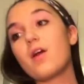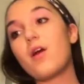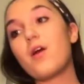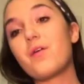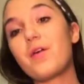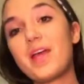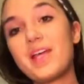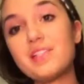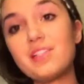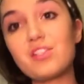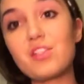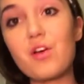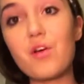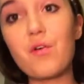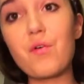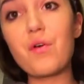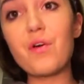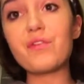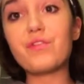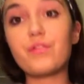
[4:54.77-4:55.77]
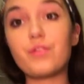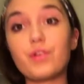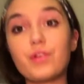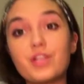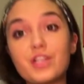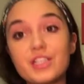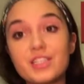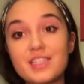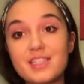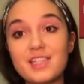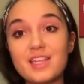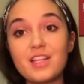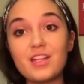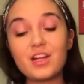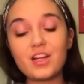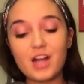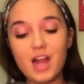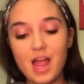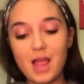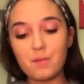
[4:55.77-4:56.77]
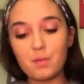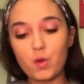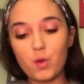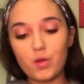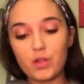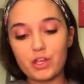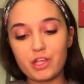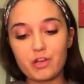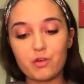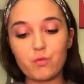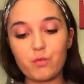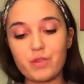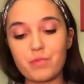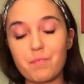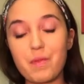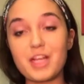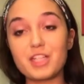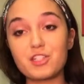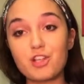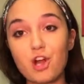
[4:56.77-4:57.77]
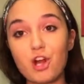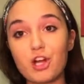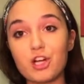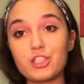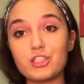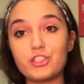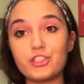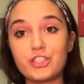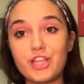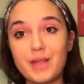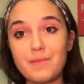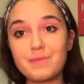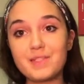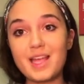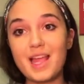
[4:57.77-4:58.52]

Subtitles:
Okay, so for concealer, I'm going in with my Tarte Shape